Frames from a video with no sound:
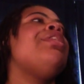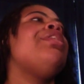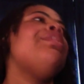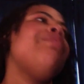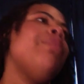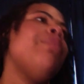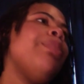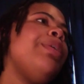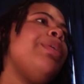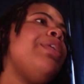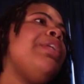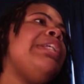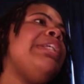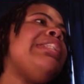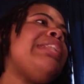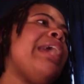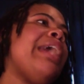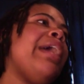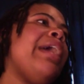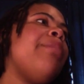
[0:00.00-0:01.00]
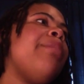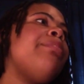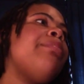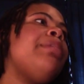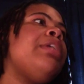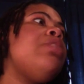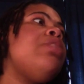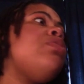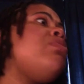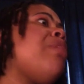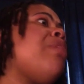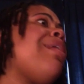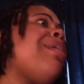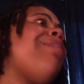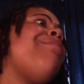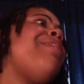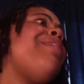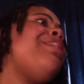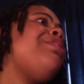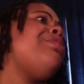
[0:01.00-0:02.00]
for real this time because you
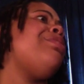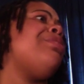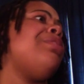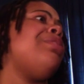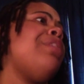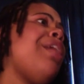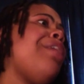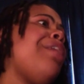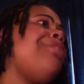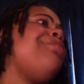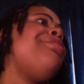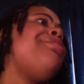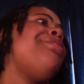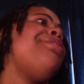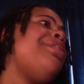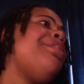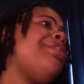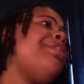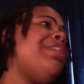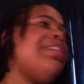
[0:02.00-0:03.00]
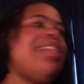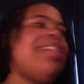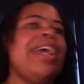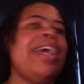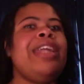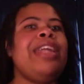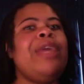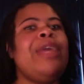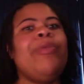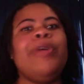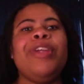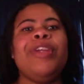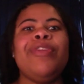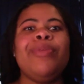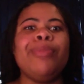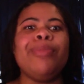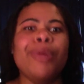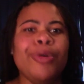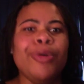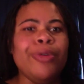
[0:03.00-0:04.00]
always doing it. Are you serious? Like they will not
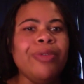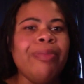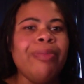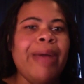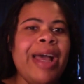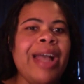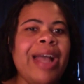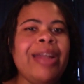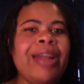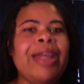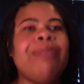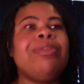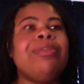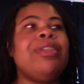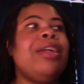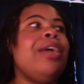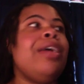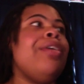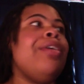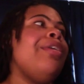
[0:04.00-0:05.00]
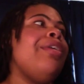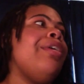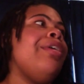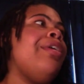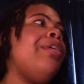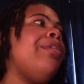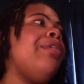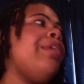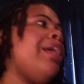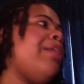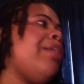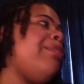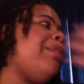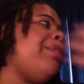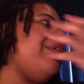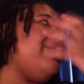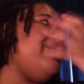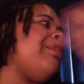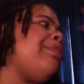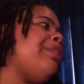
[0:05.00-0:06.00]
even move back. They was like, girl, okay,
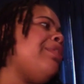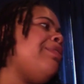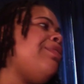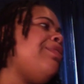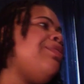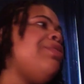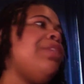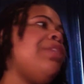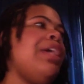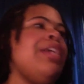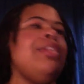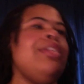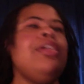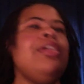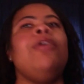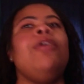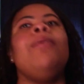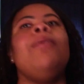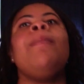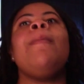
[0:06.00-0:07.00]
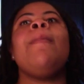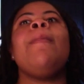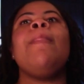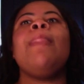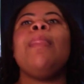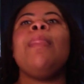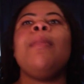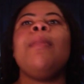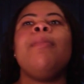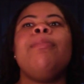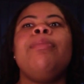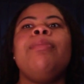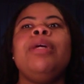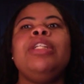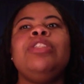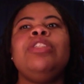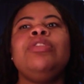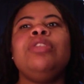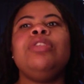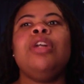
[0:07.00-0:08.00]
whatever, if you say so.
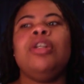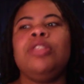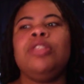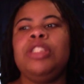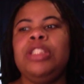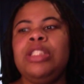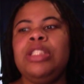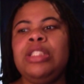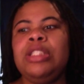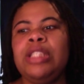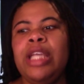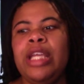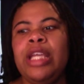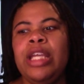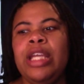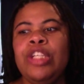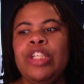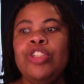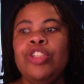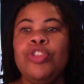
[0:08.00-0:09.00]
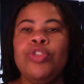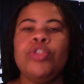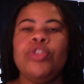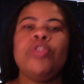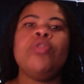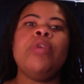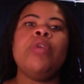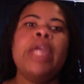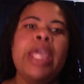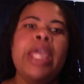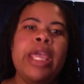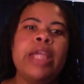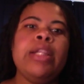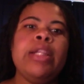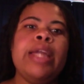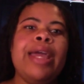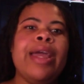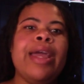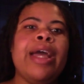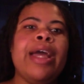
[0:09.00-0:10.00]
But you know, she's saying that it's true.
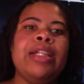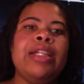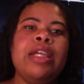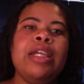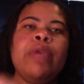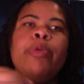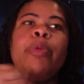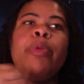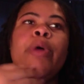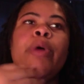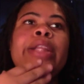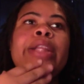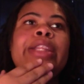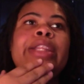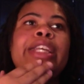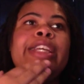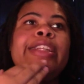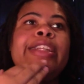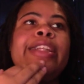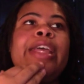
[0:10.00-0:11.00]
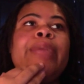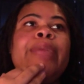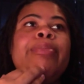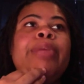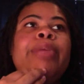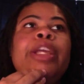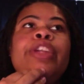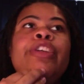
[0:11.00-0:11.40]
And like I did before, I think they've been